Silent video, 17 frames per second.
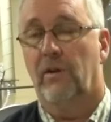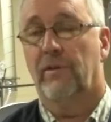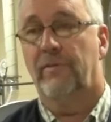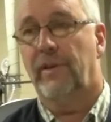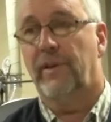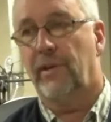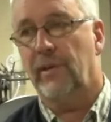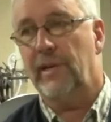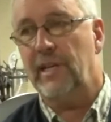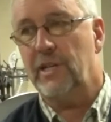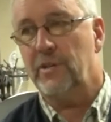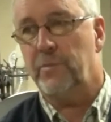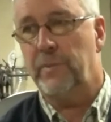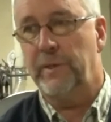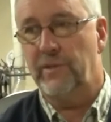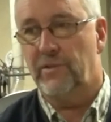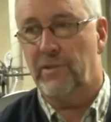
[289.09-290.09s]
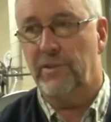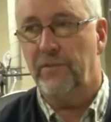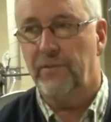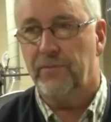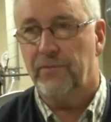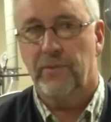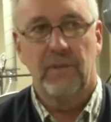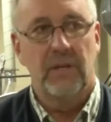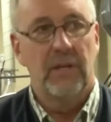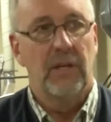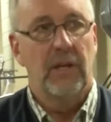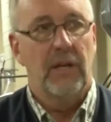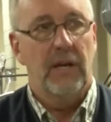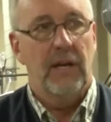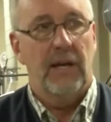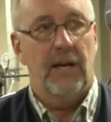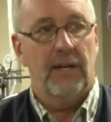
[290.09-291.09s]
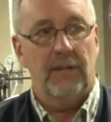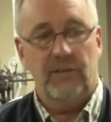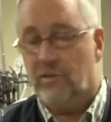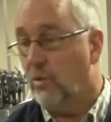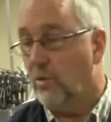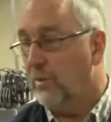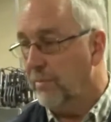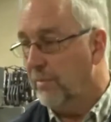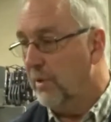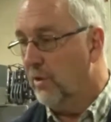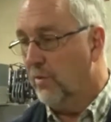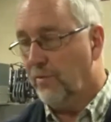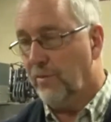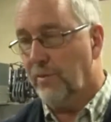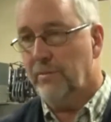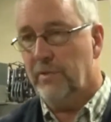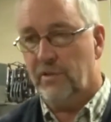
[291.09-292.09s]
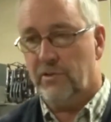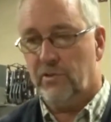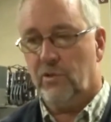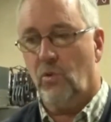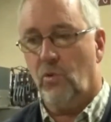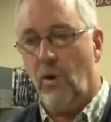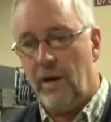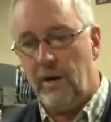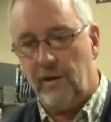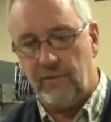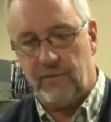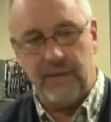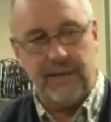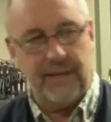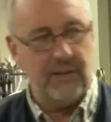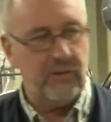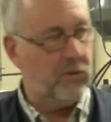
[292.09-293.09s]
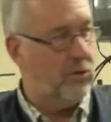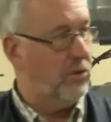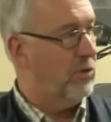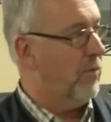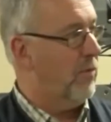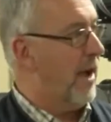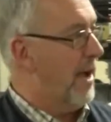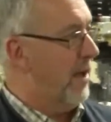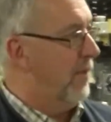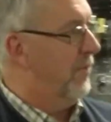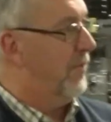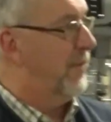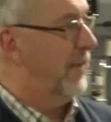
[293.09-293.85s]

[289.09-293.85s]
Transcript: are very expensive. So we move from the square things to the round